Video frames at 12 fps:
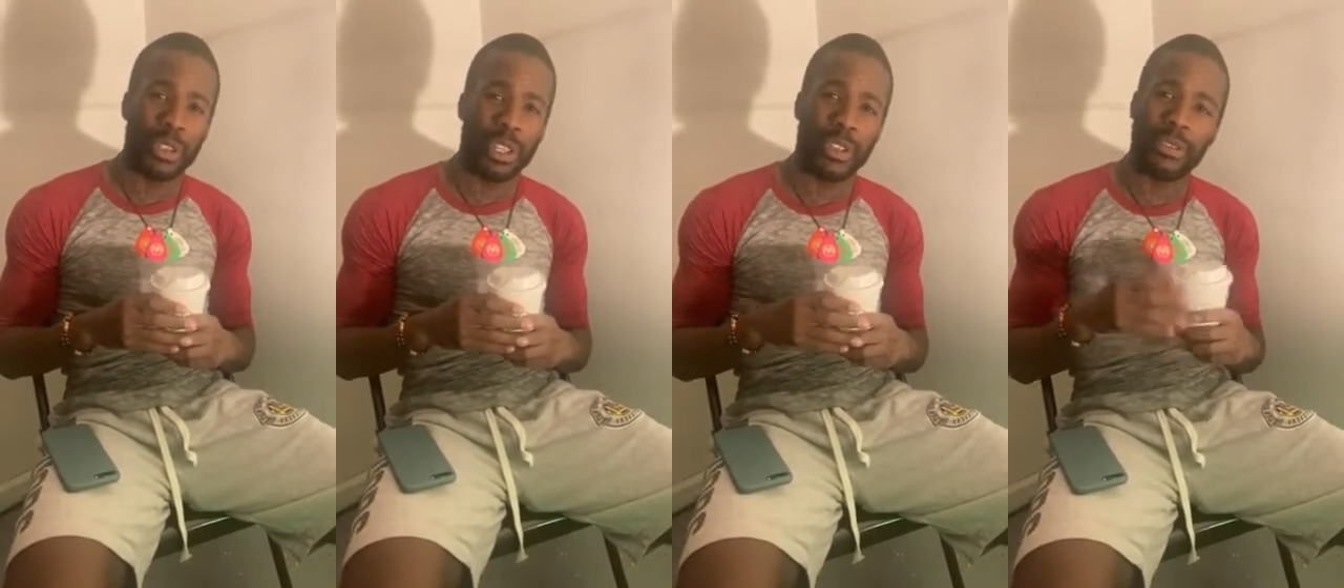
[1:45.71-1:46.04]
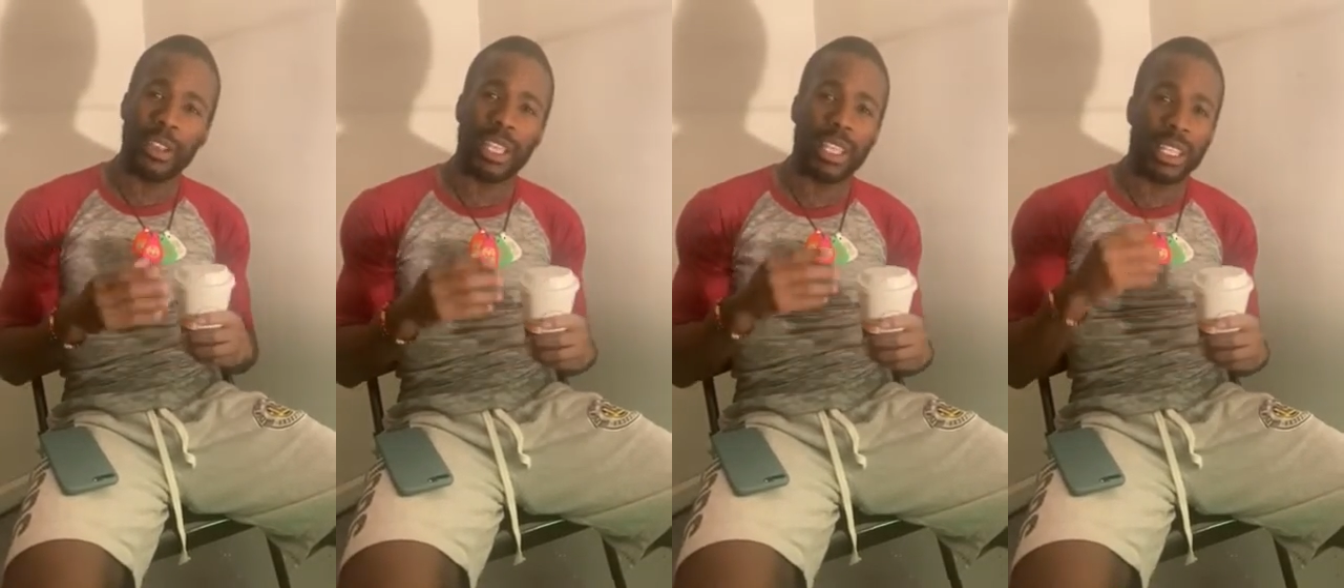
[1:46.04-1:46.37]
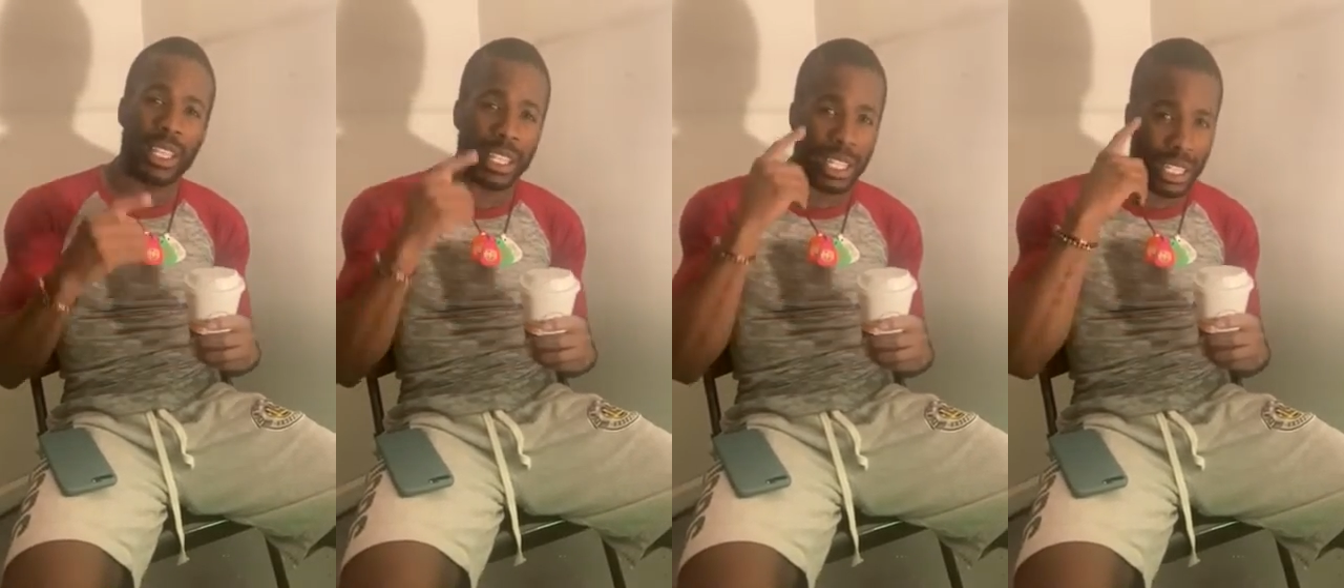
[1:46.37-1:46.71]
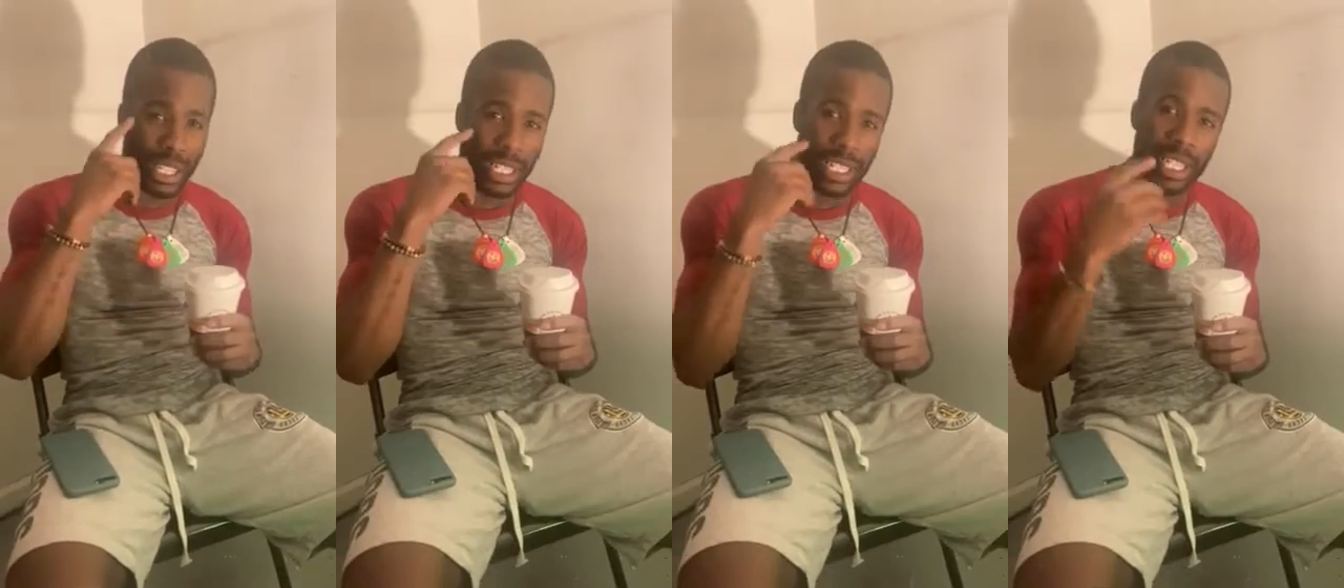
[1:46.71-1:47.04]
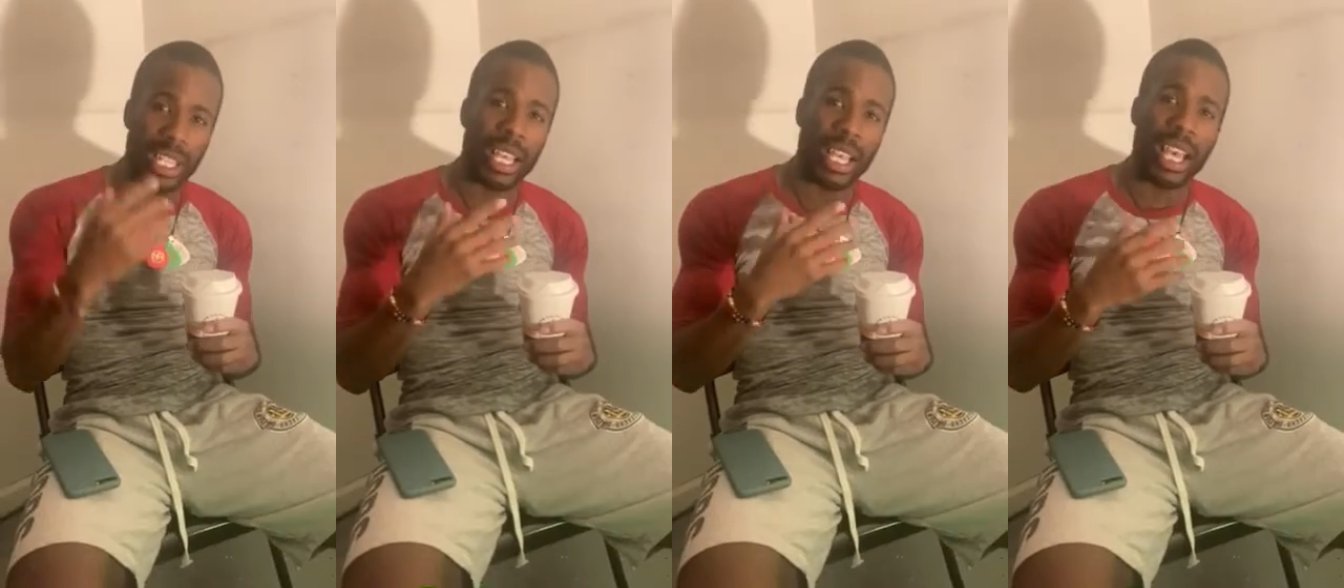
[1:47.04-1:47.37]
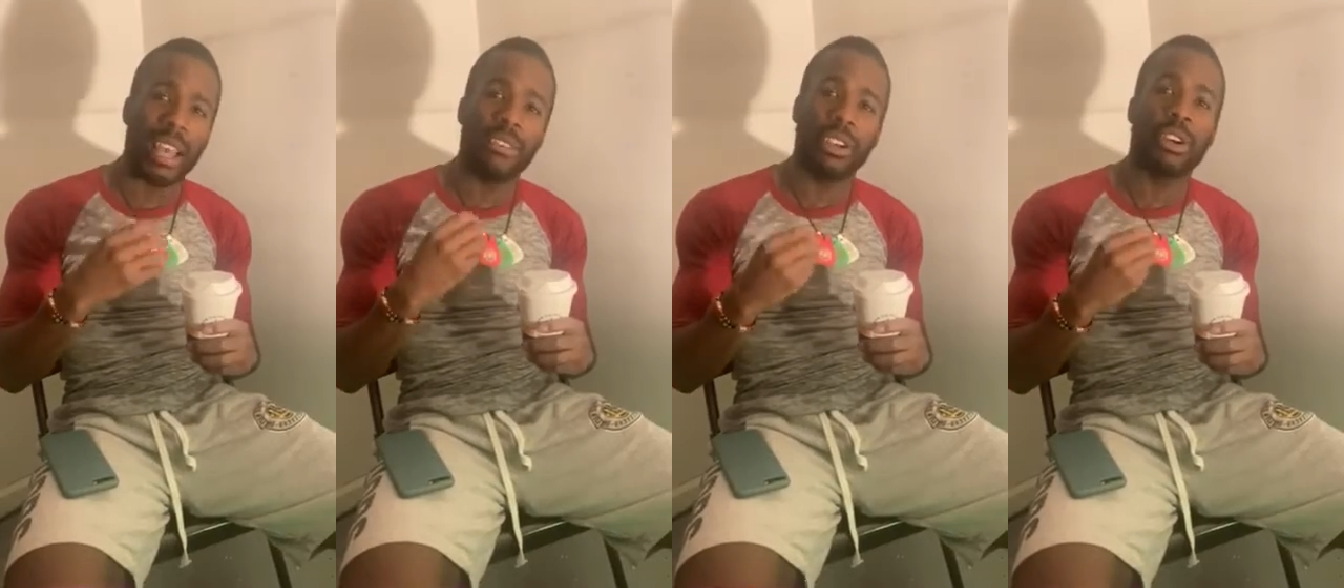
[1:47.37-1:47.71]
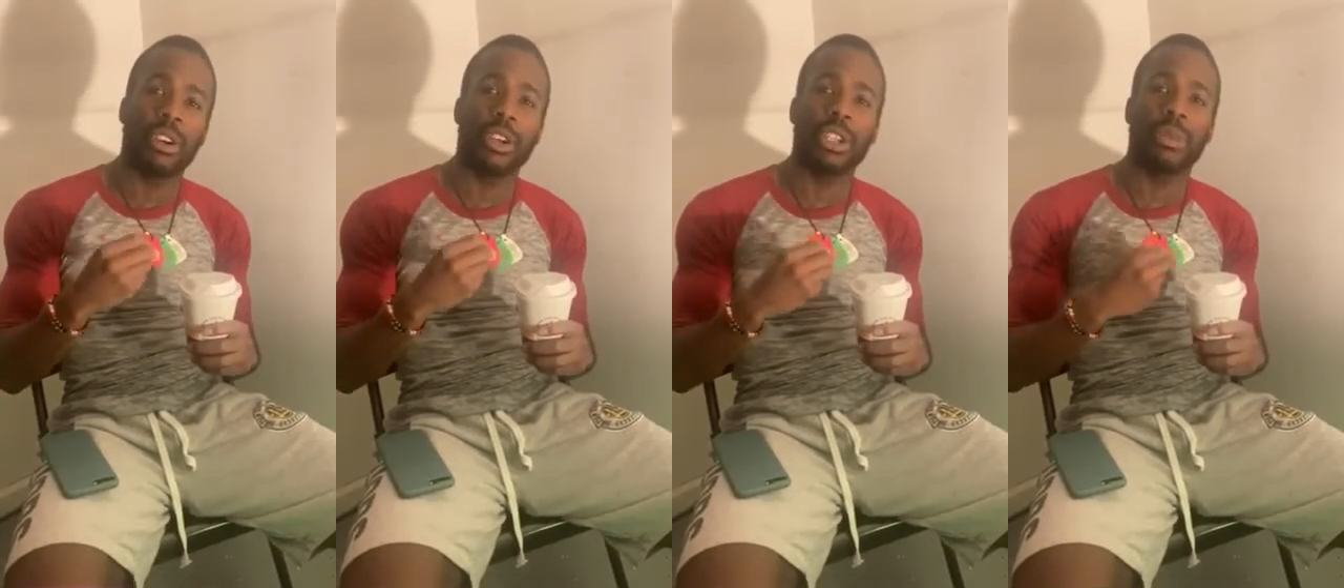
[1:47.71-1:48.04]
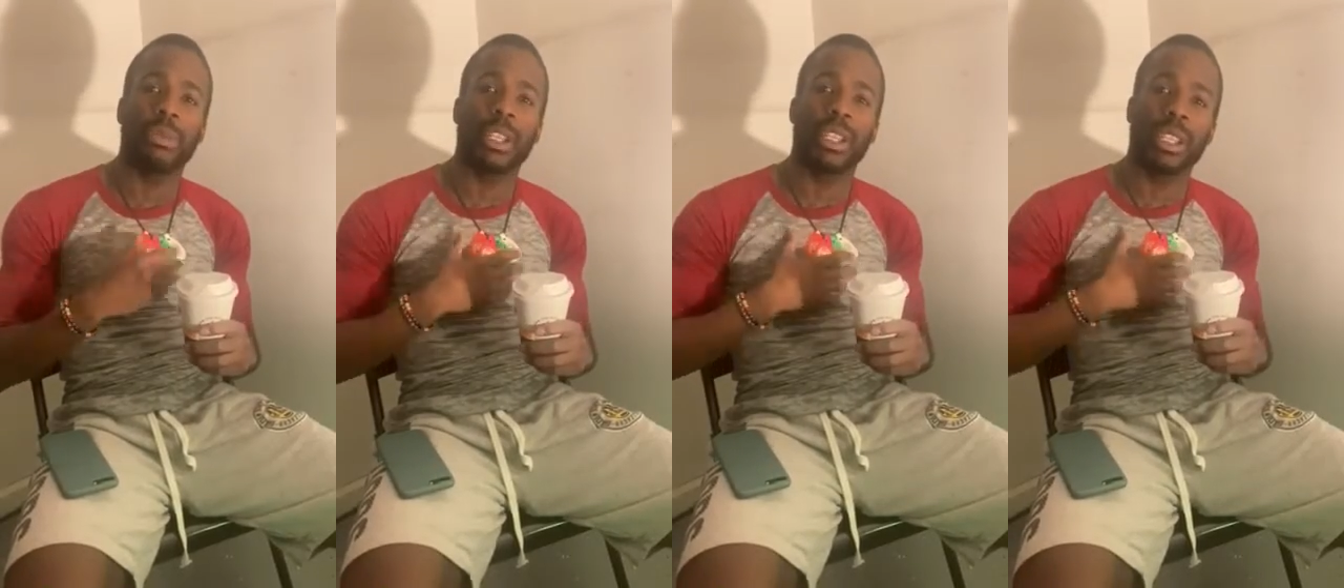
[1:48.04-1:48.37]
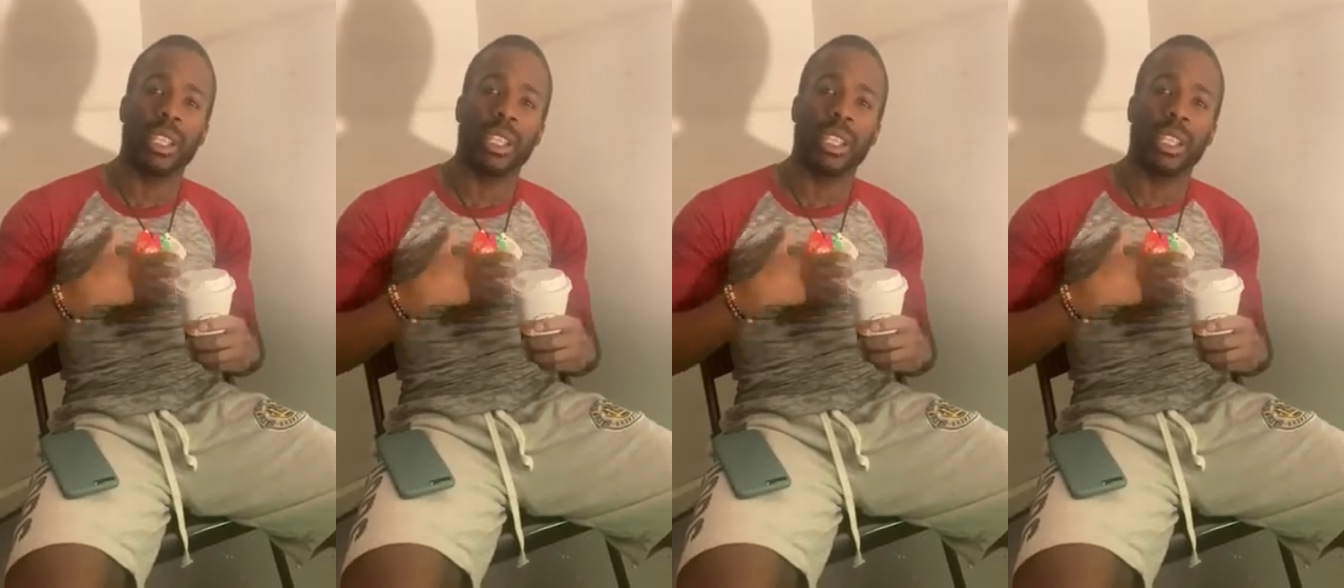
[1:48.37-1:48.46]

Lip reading: If anything, have encouragement